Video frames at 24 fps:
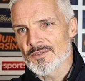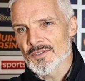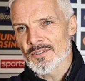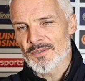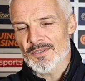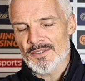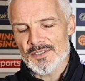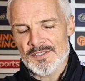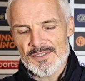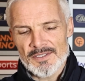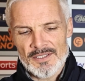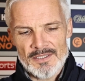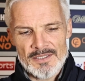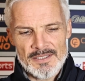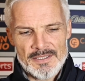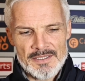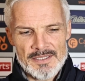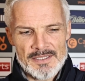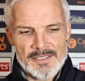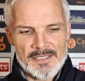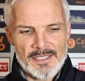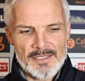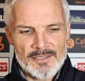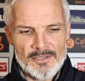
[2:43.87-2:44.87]
It's not like
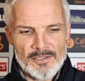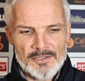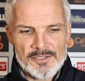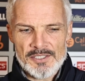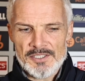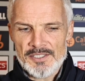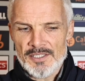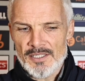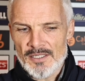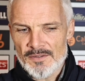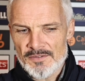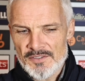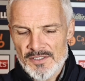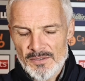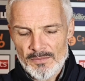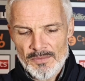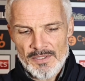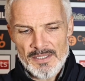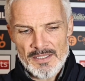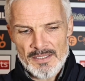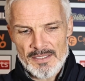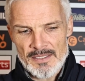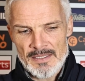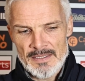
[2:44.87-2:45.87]
he's had lots of saves to
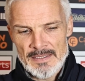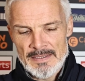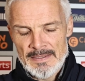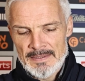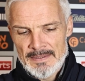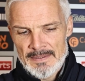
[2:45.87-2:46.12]
make.